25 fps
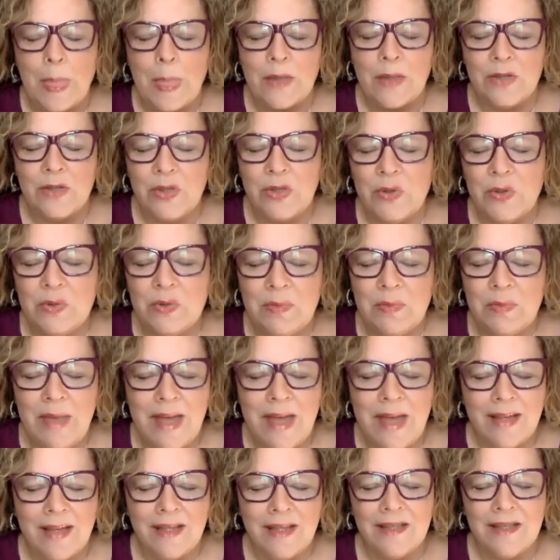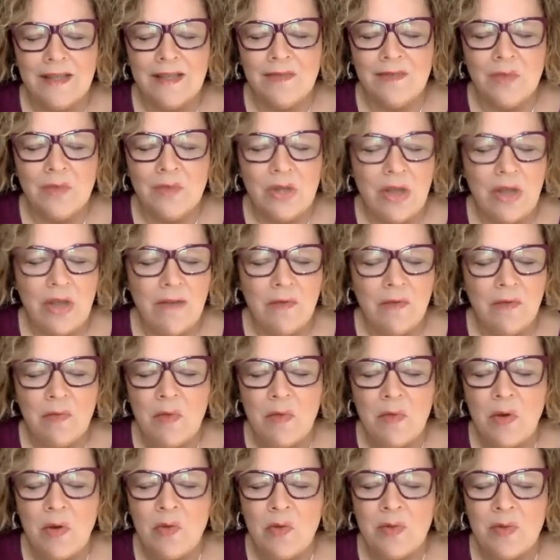Tune back in when you have a
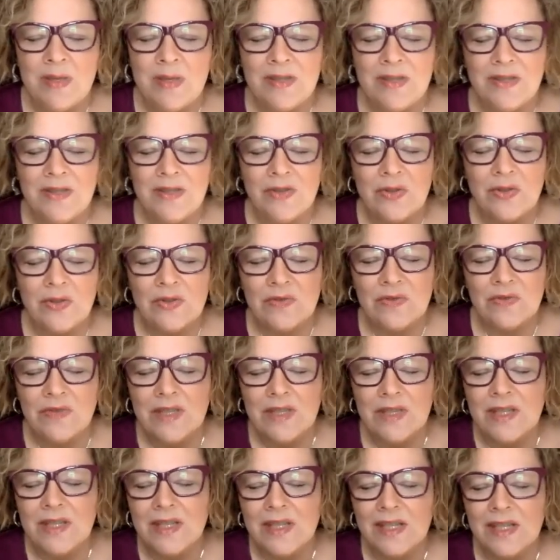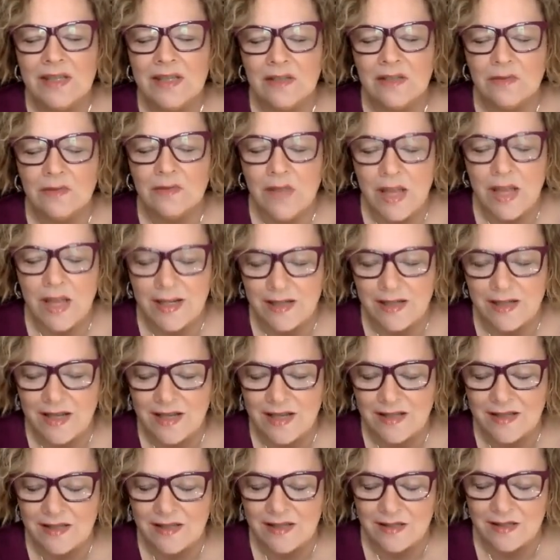moment to those feelings of
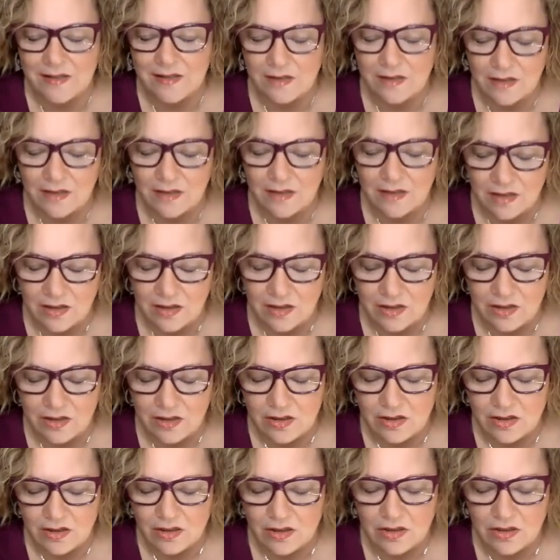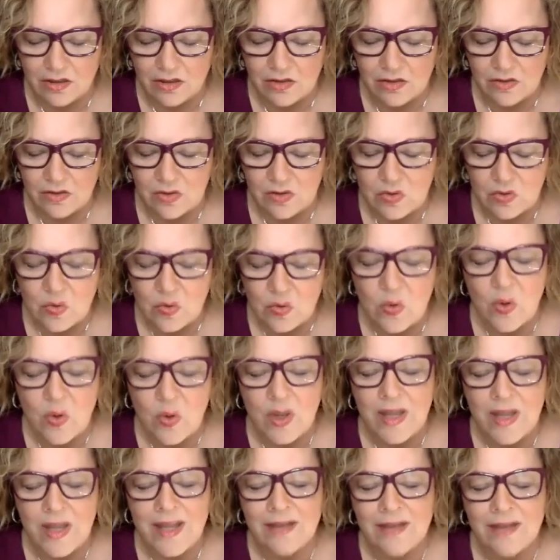lightness and
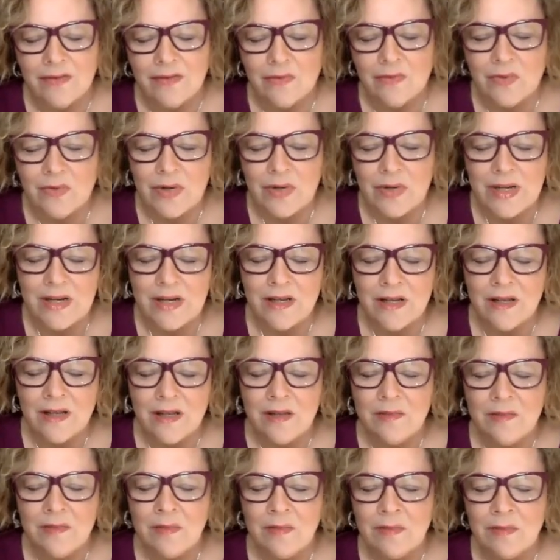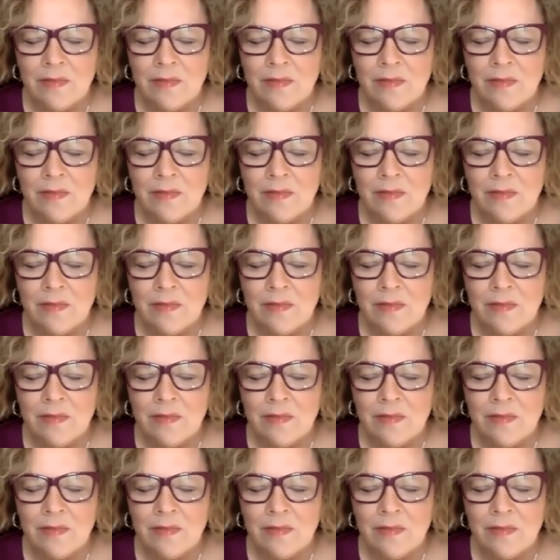joy and freedom.